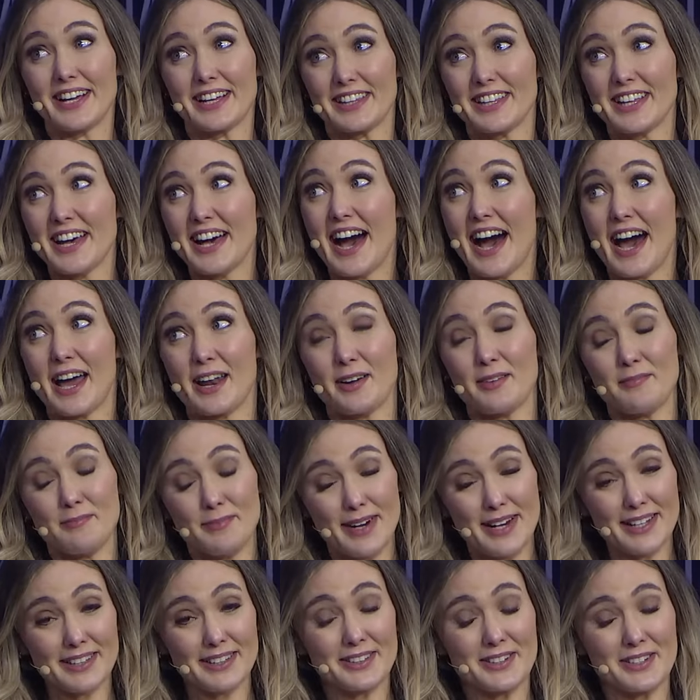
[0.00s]
like that, a
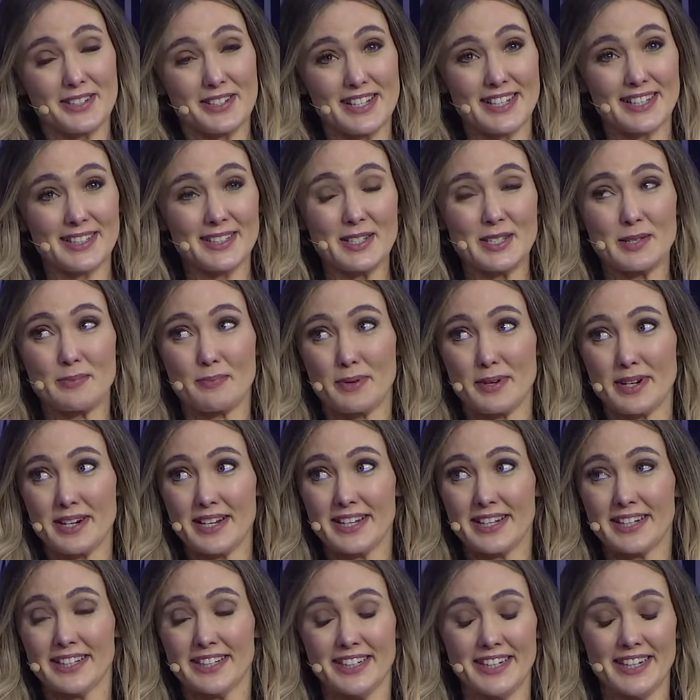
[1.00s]
butler sounds
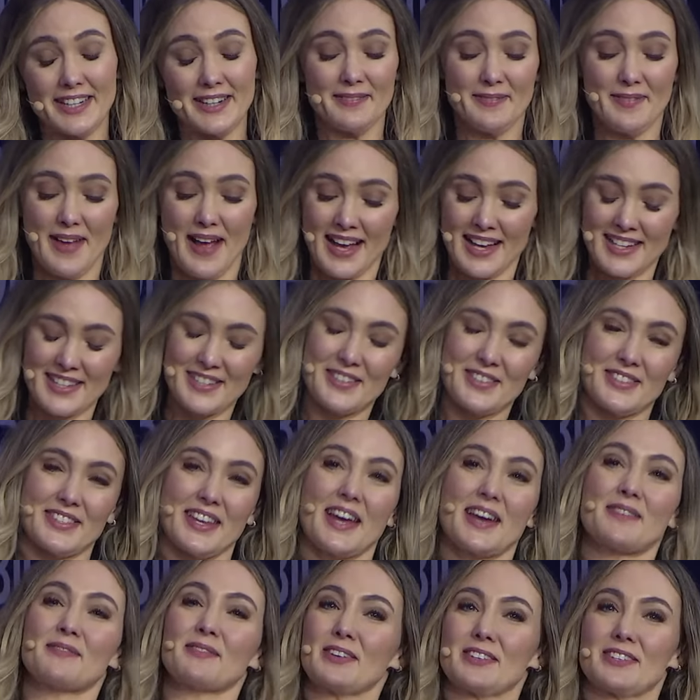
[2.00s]
pretty good. As you
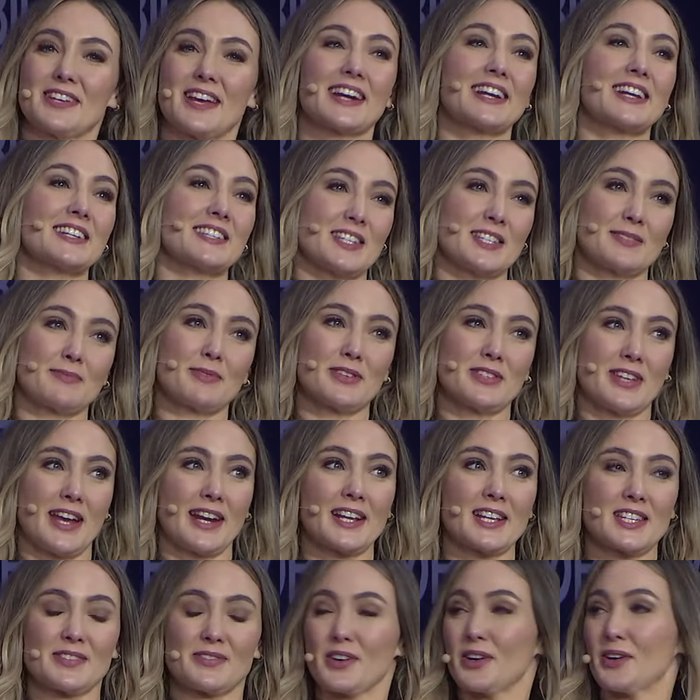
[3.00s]
say, Mercedes is
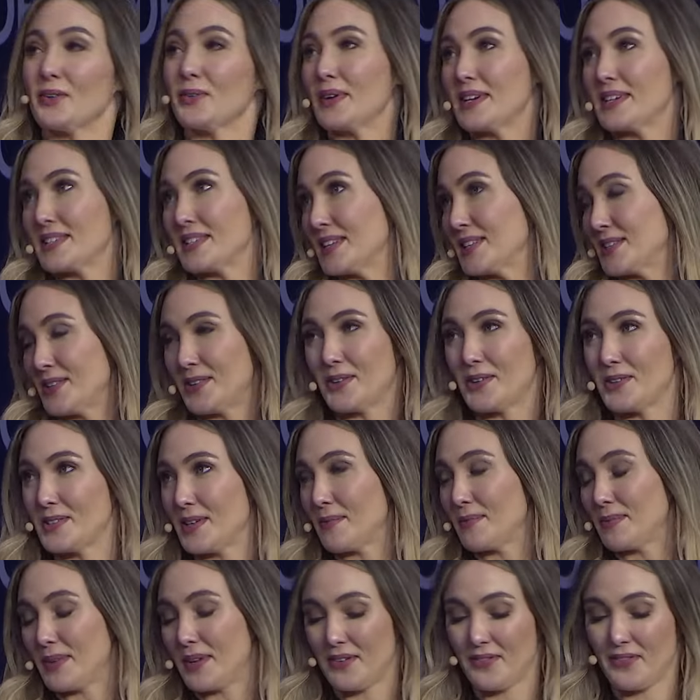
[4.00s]
Mercedes for a reason, so there's
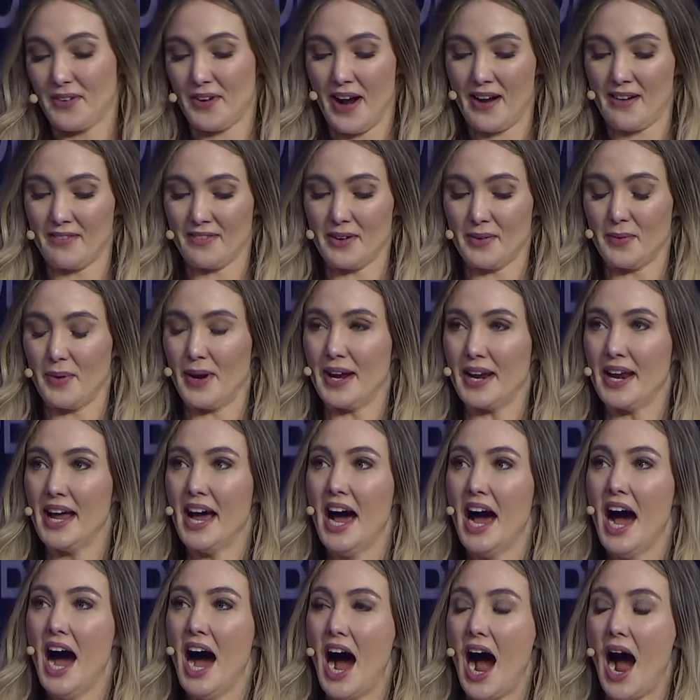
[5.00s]
something for everyone.
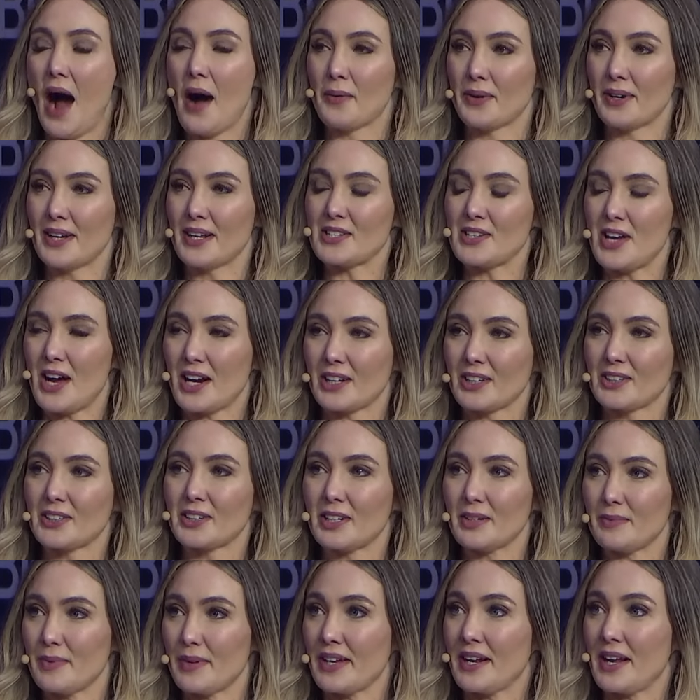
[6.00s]
I want to talk a
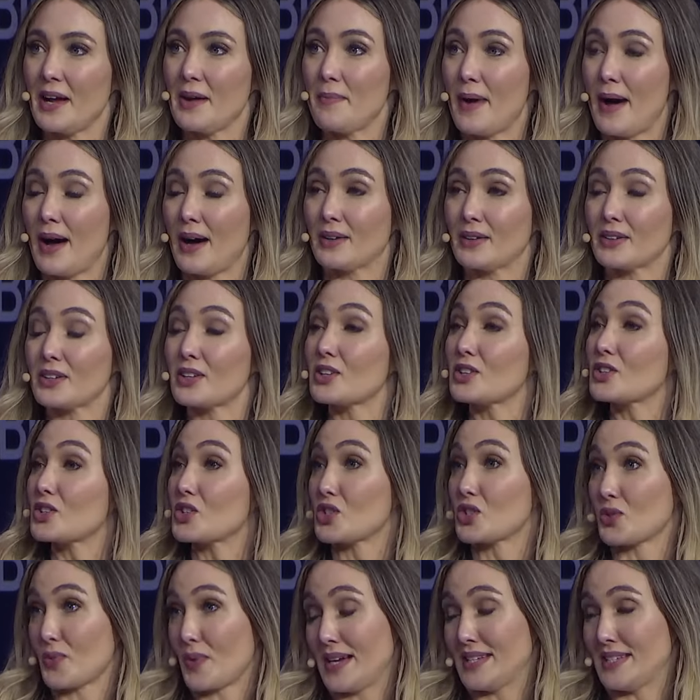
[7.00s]
little bit about
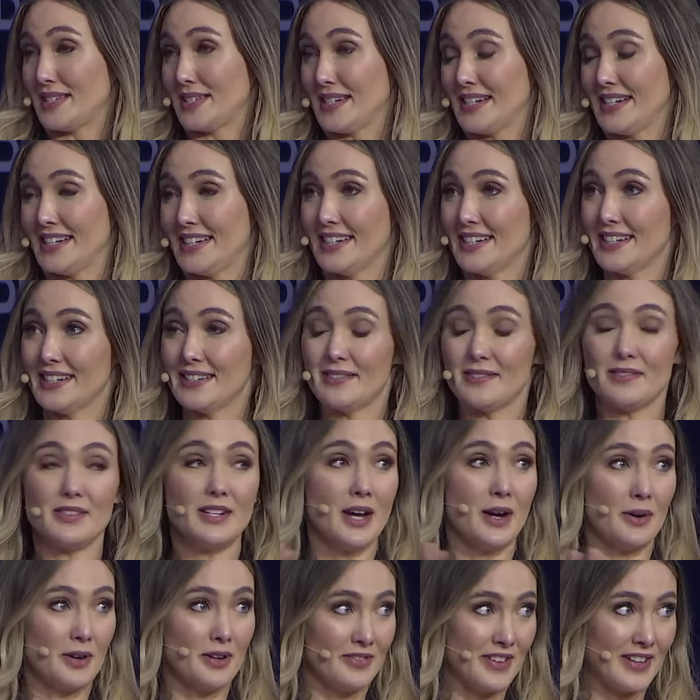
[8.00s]
Dresden.
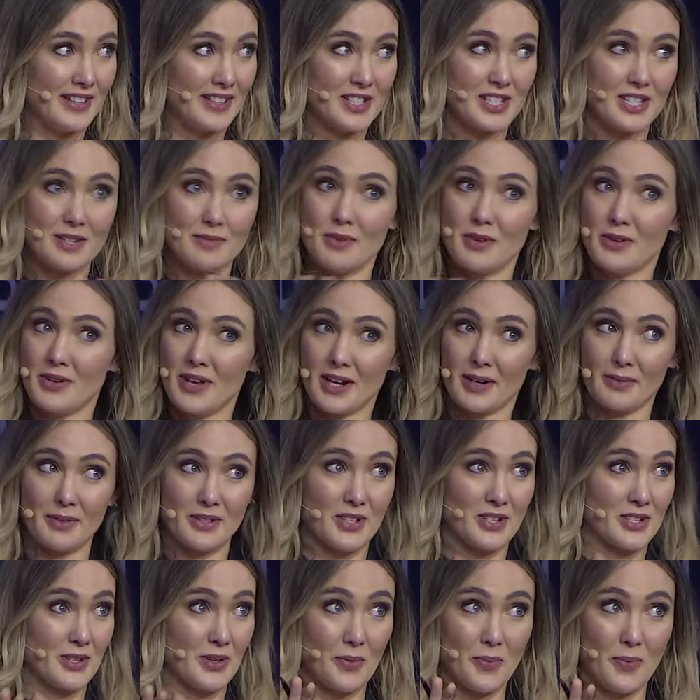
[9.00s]
No offense to Munich,
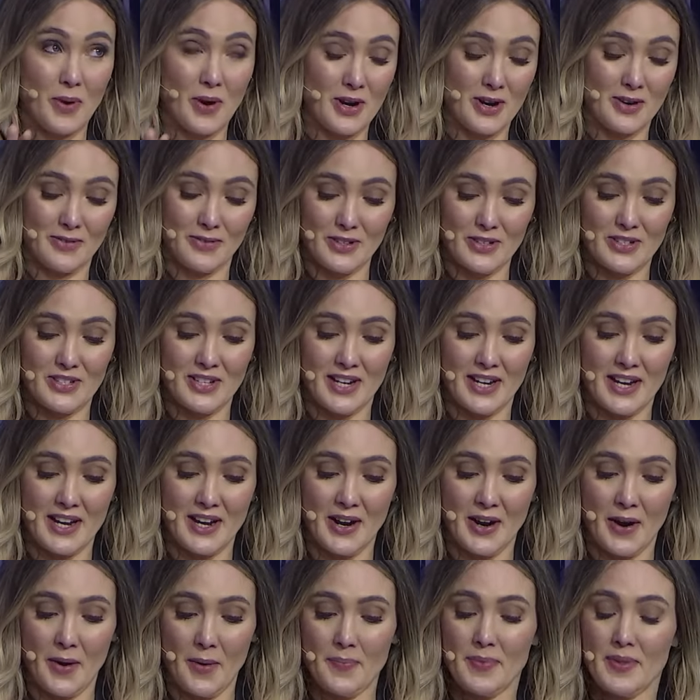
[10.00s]
which is a wonderful city
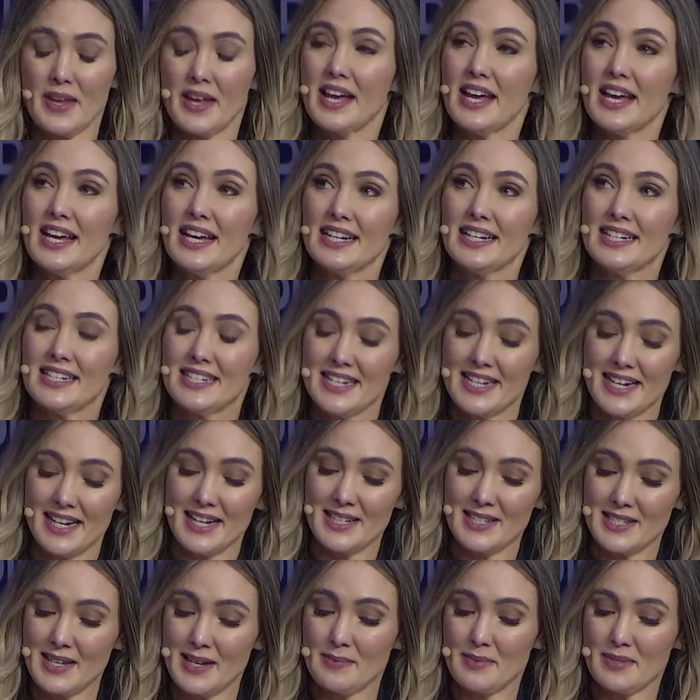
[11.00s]
here.
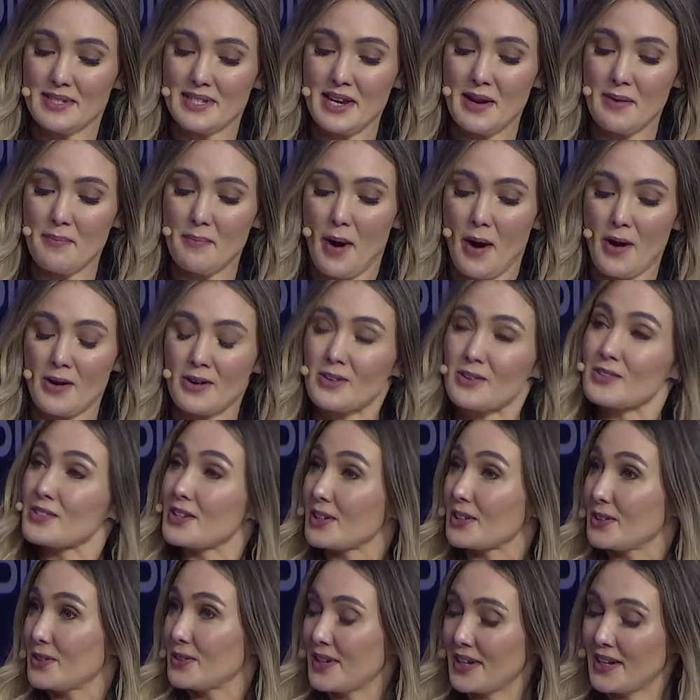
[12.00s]
TSMC and partners,
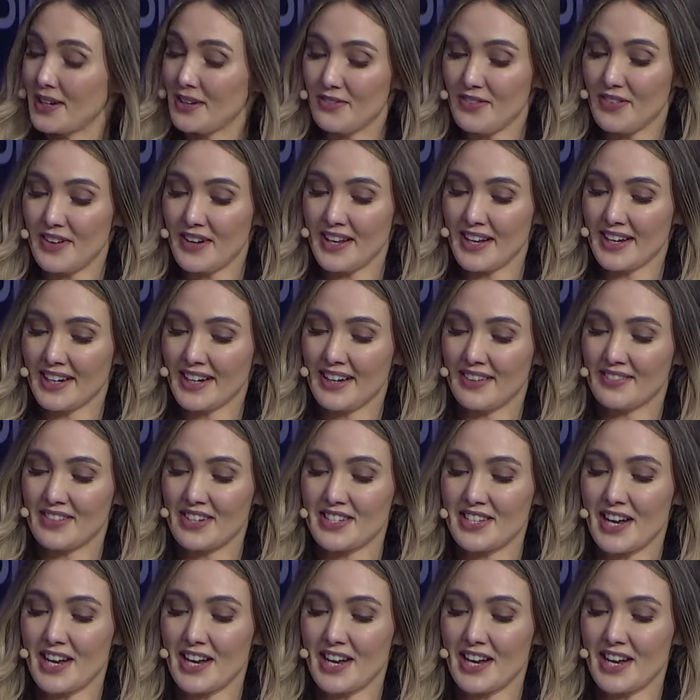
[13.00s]
including Infineon, have